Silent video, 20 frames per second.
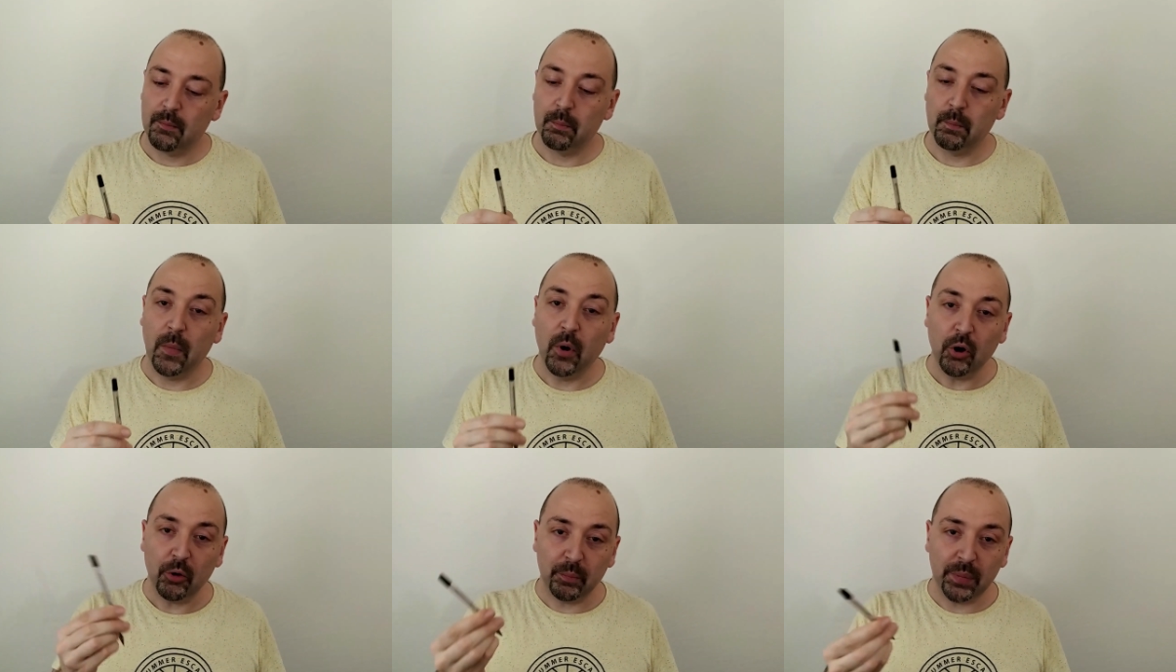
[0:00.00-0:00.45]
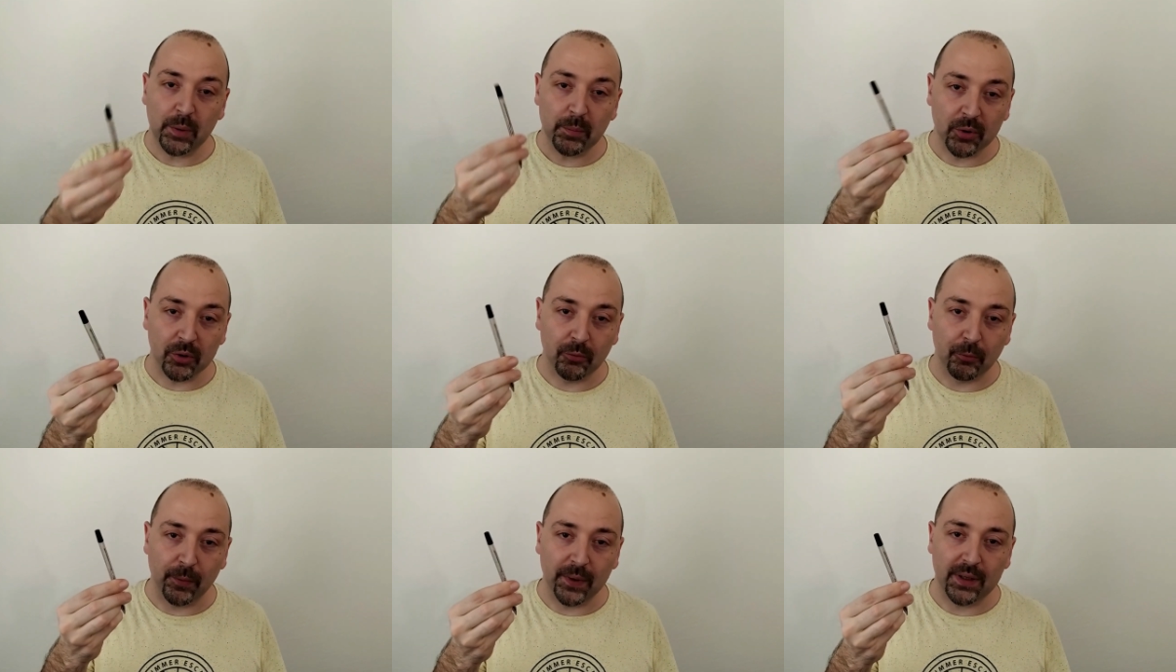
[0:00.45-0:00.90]
More
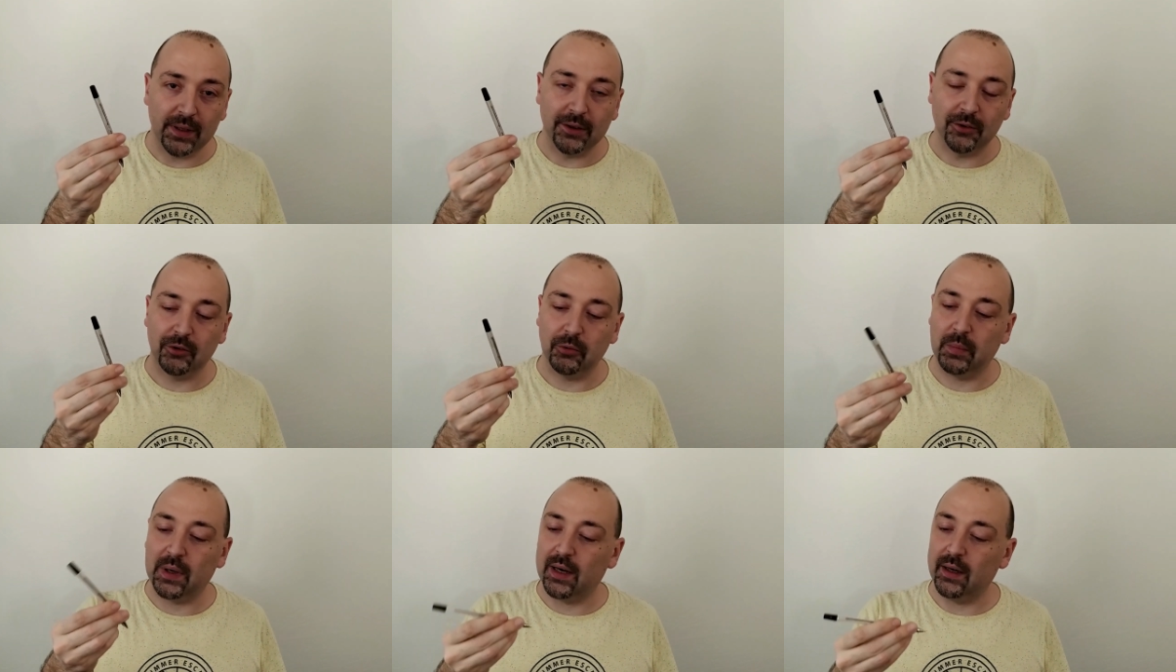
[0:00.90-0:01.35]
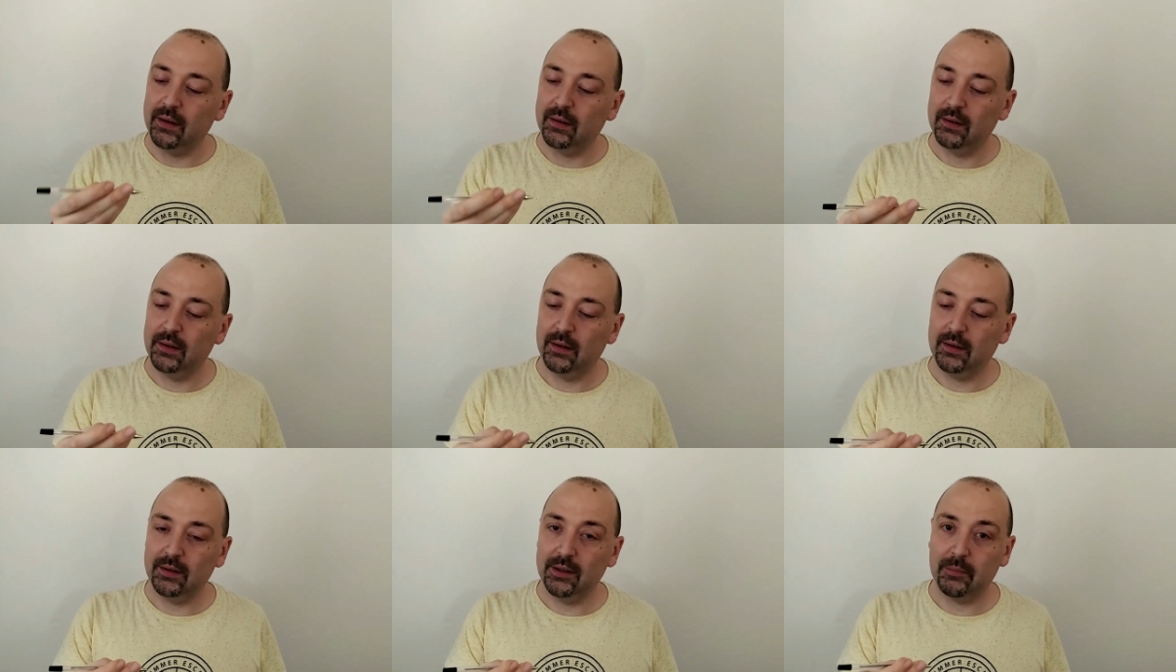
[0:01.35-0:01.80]
people willing to
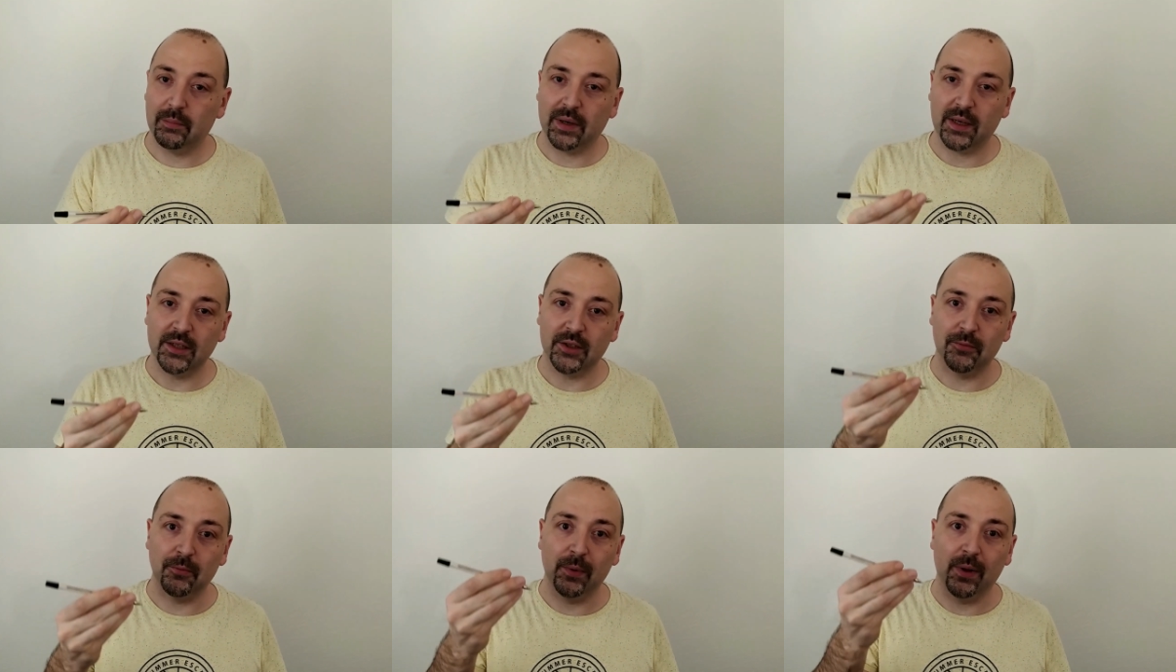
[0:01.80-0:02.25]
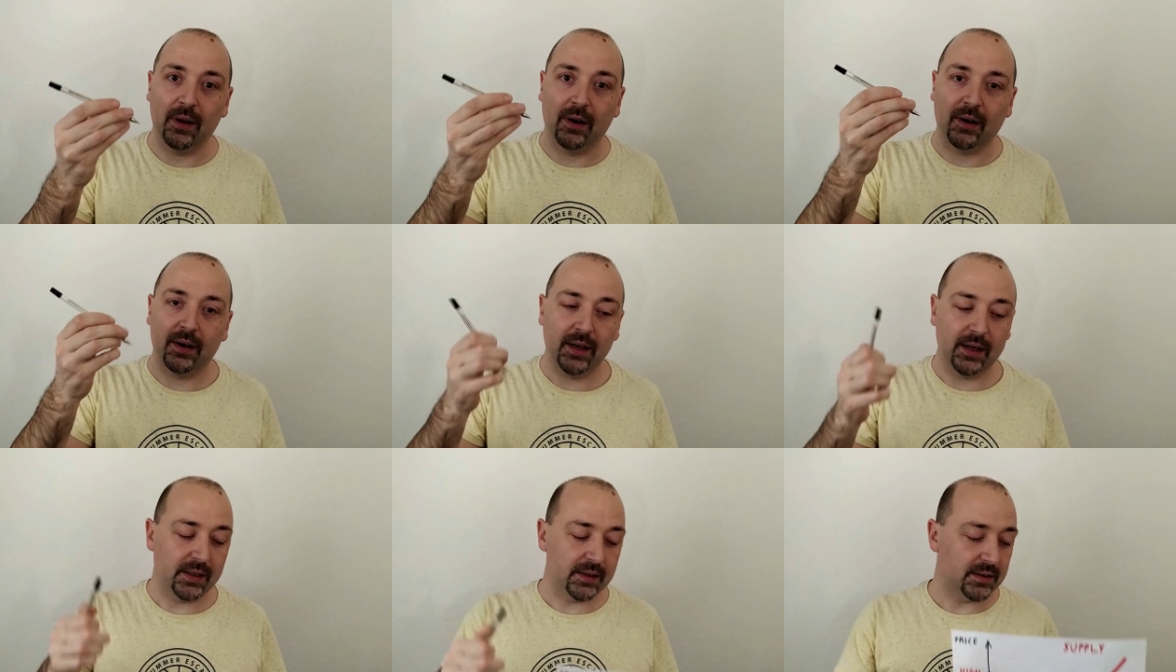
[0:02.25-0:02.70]
buy and the price will
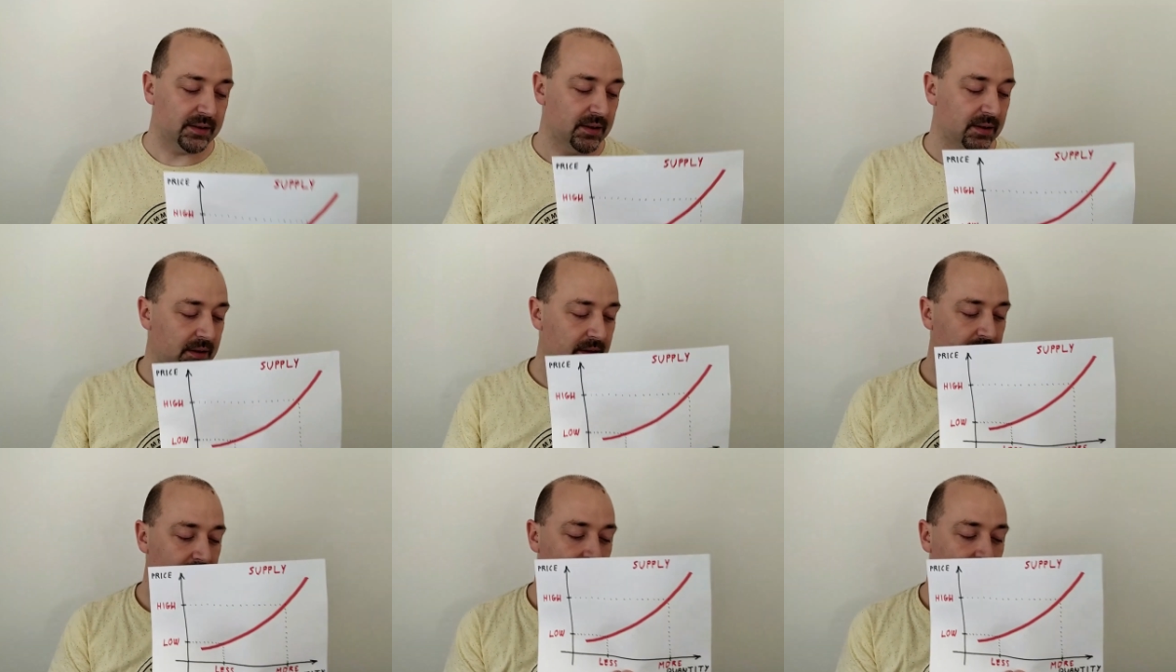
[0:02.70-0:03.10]
raise.